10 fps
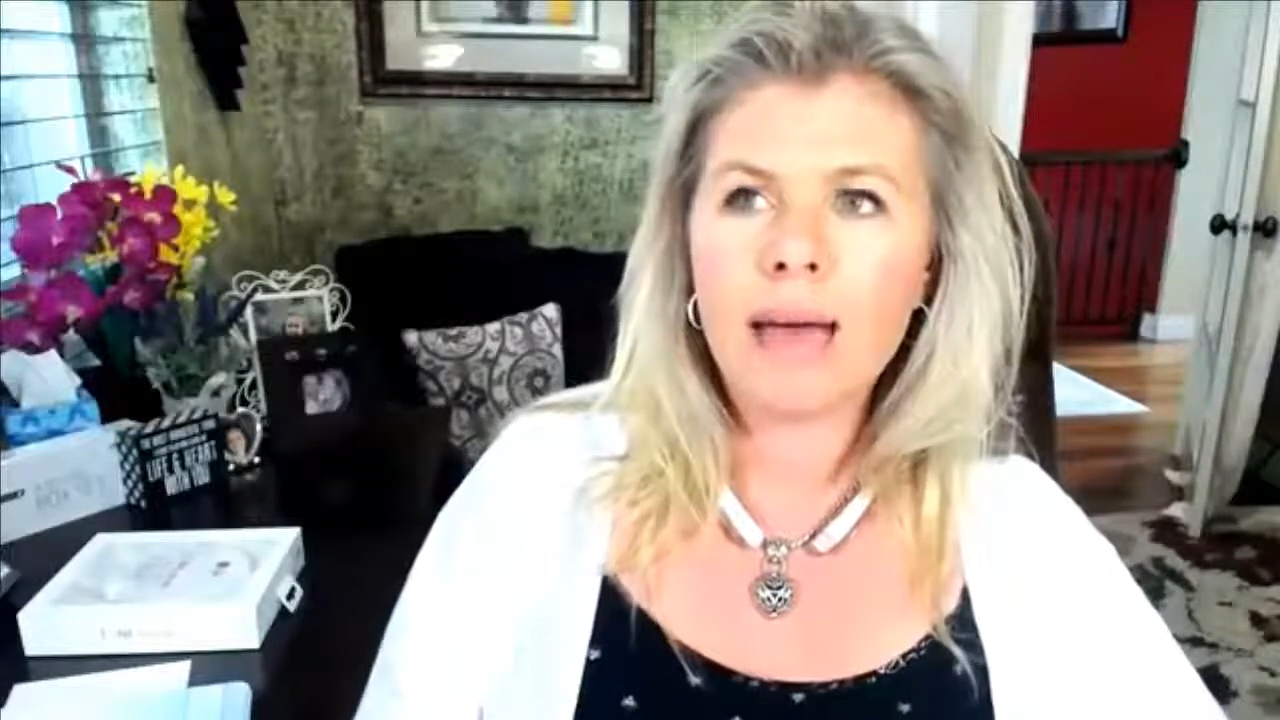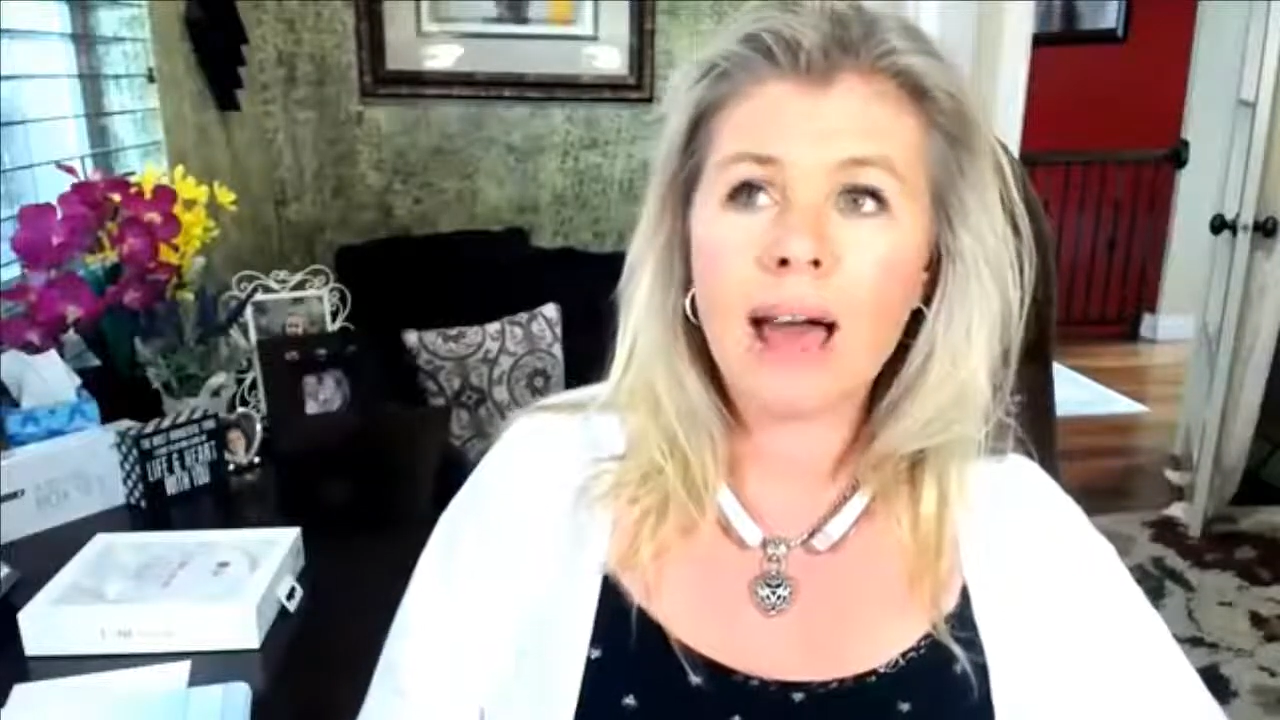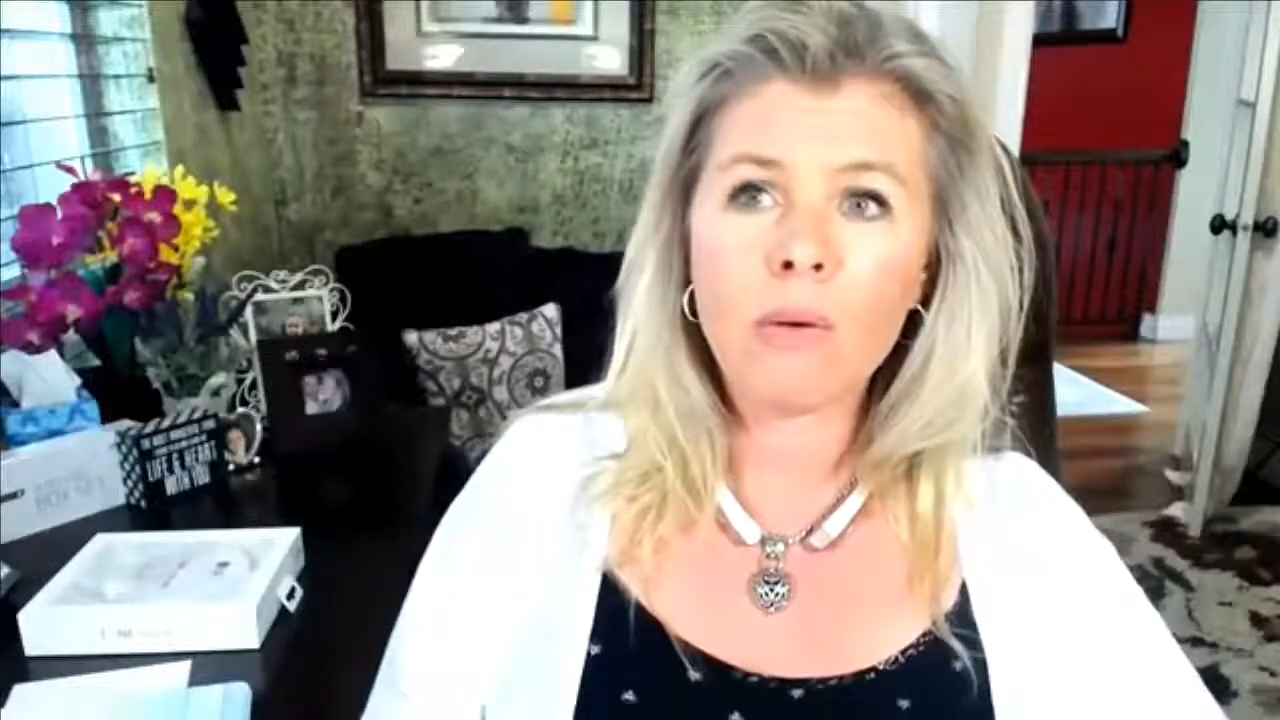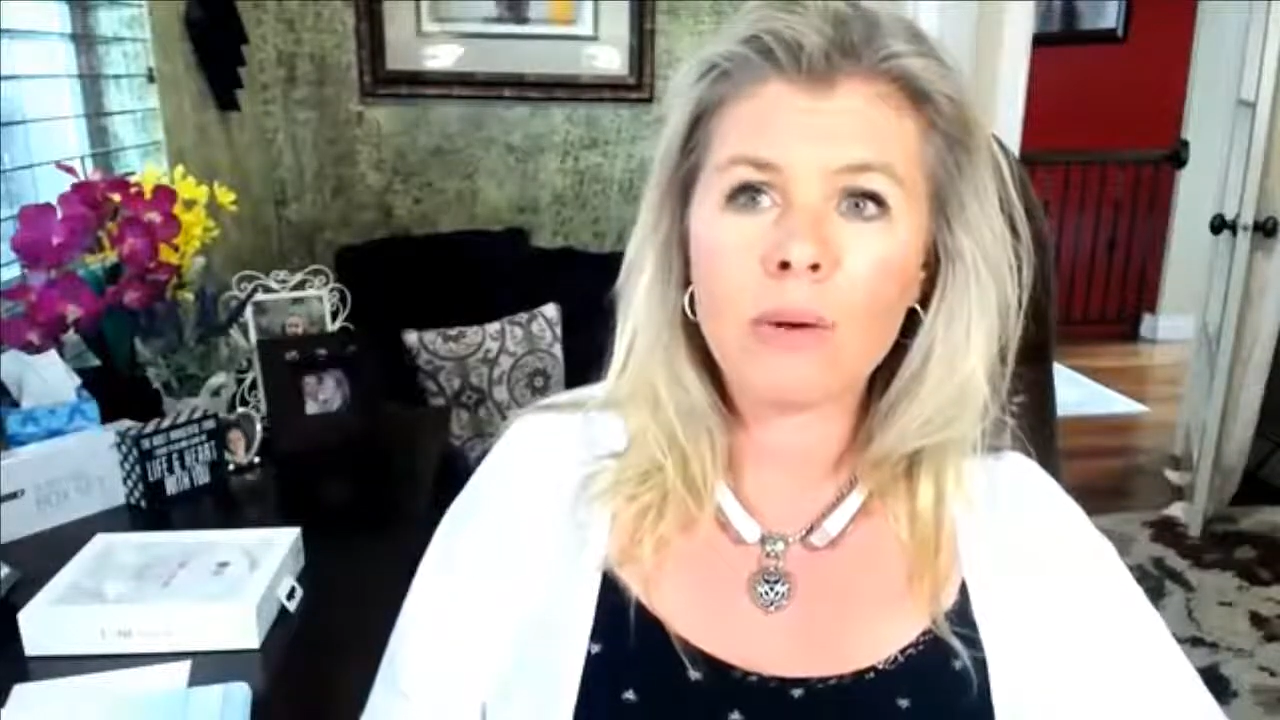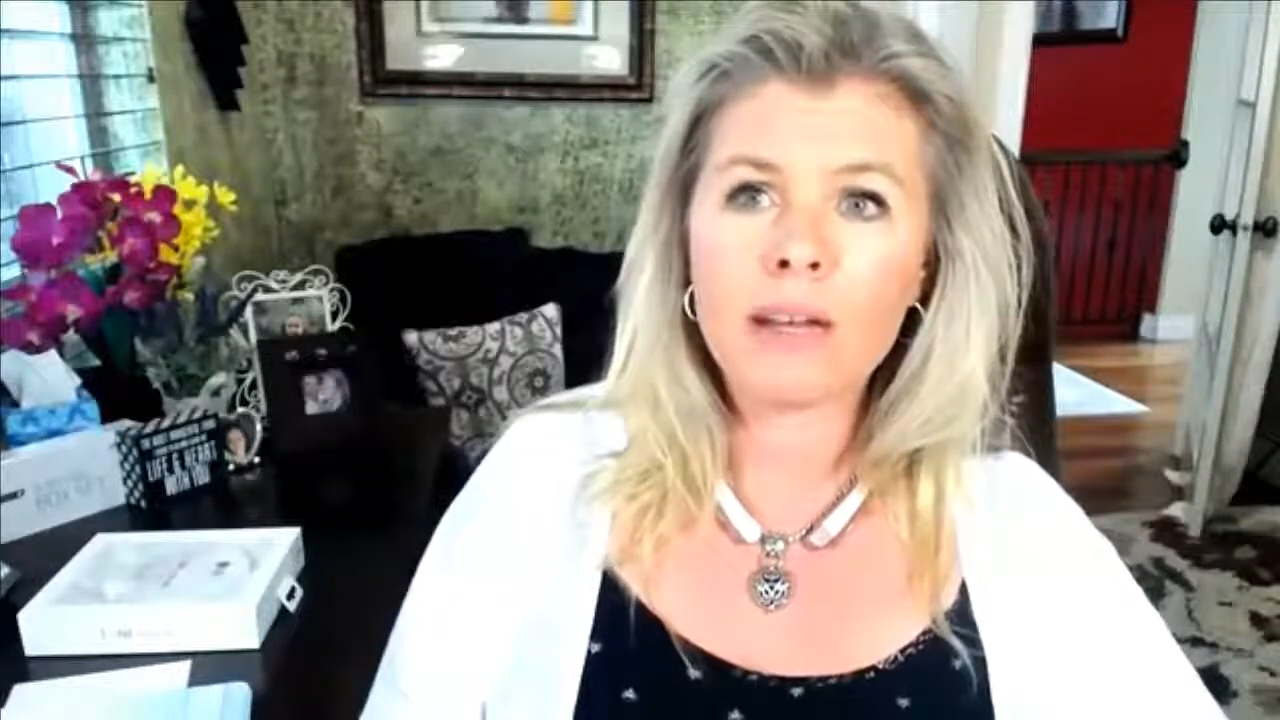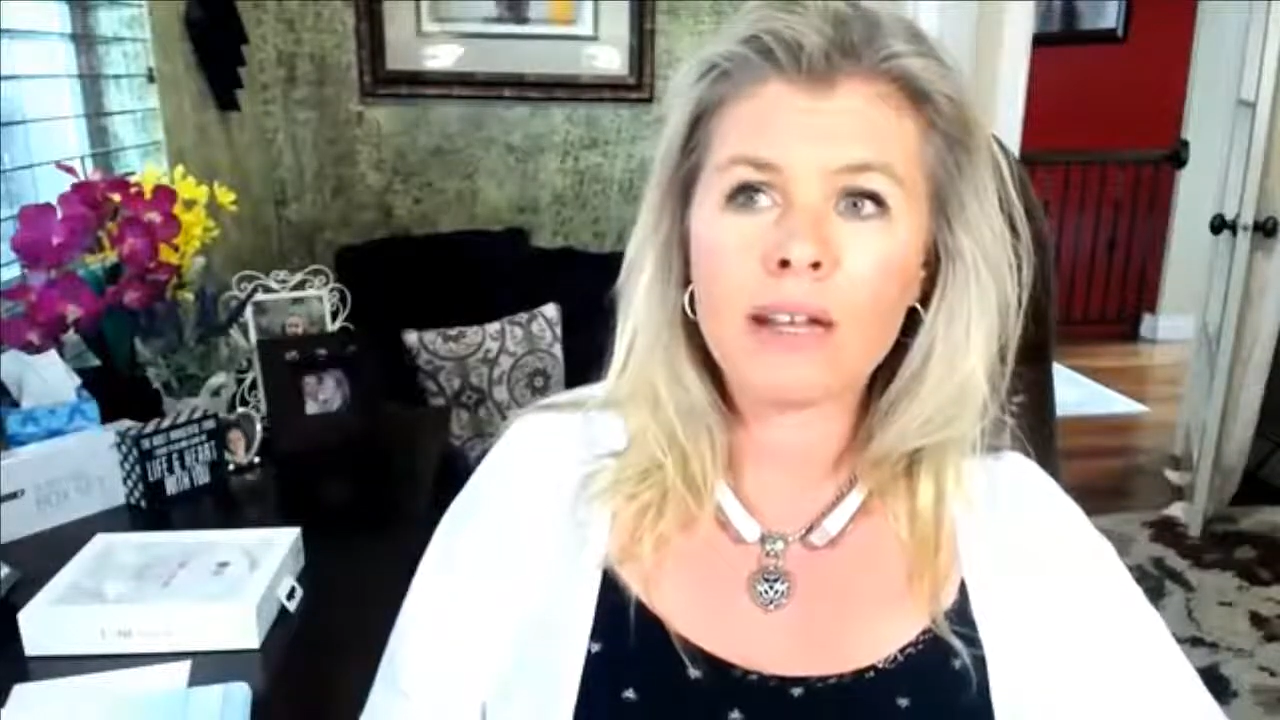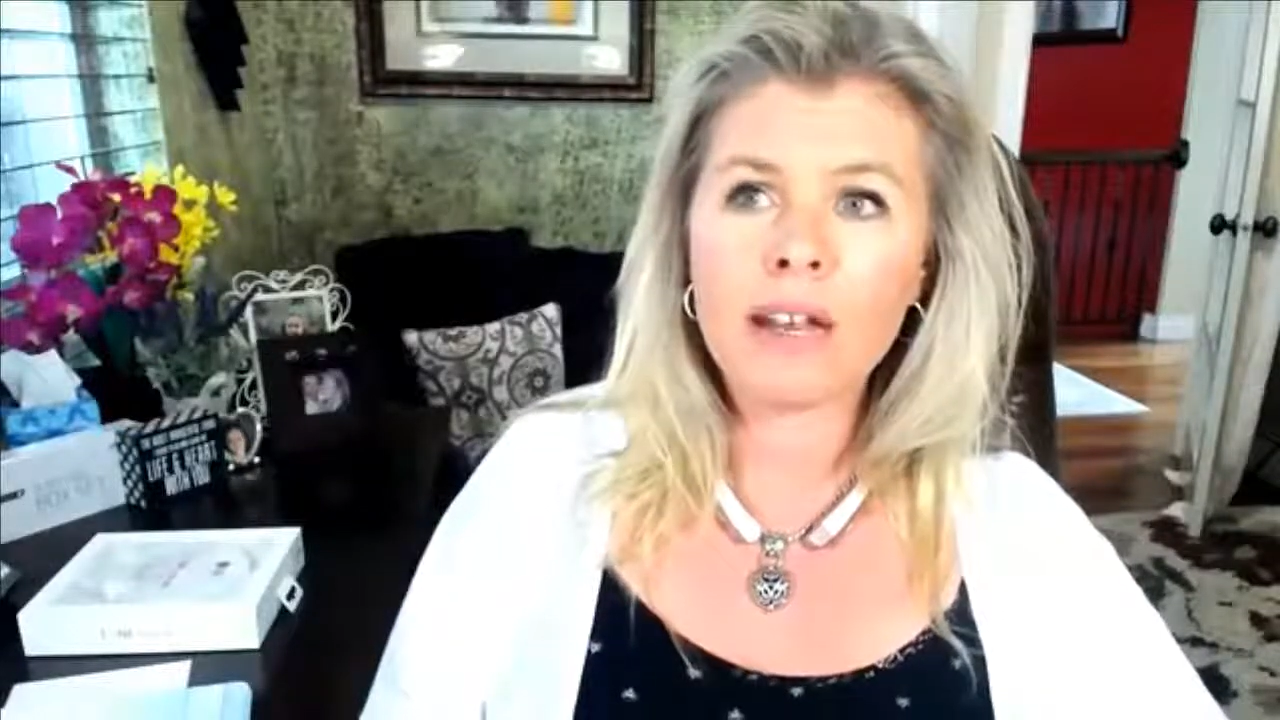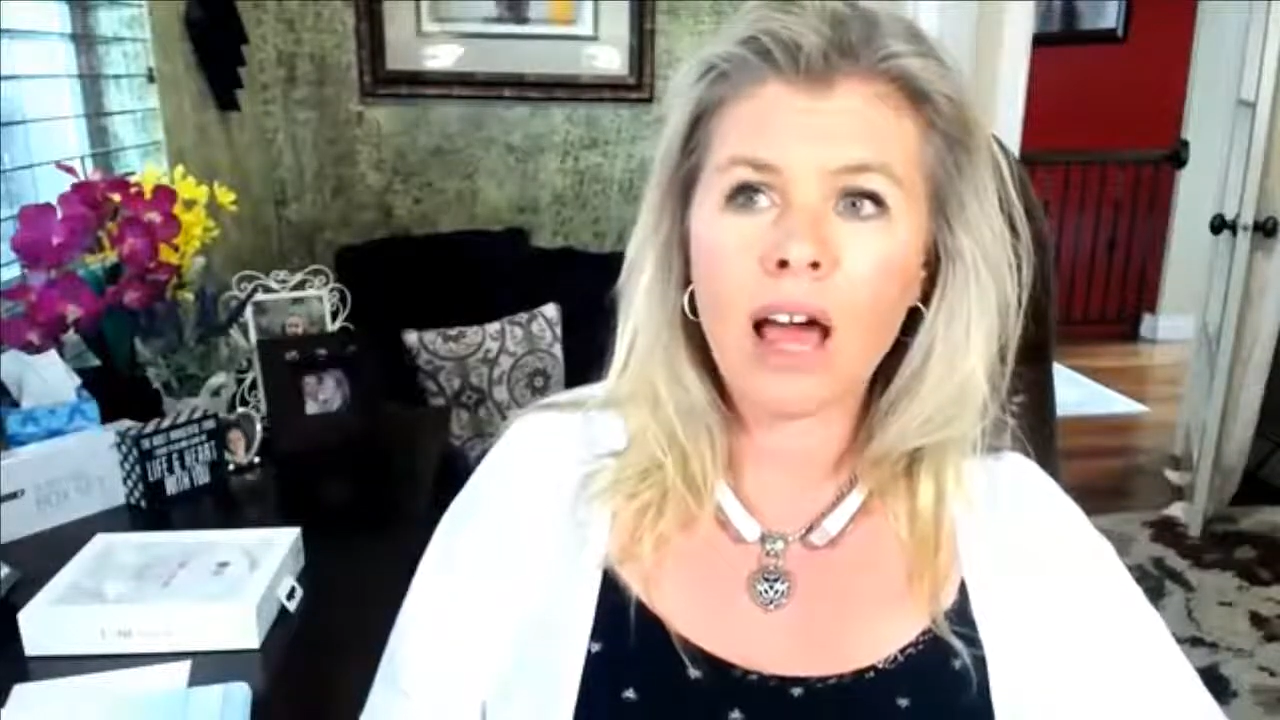how